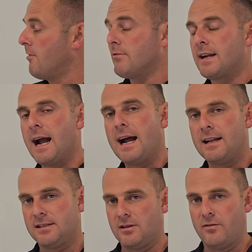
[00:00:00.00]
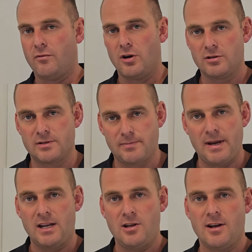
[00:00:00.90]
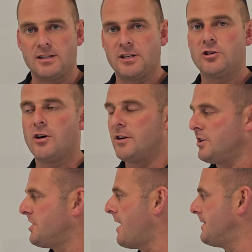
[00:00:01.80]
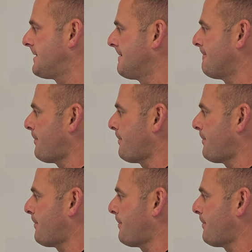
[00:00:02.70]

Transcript: regardless of what spec you're actually trying to chase.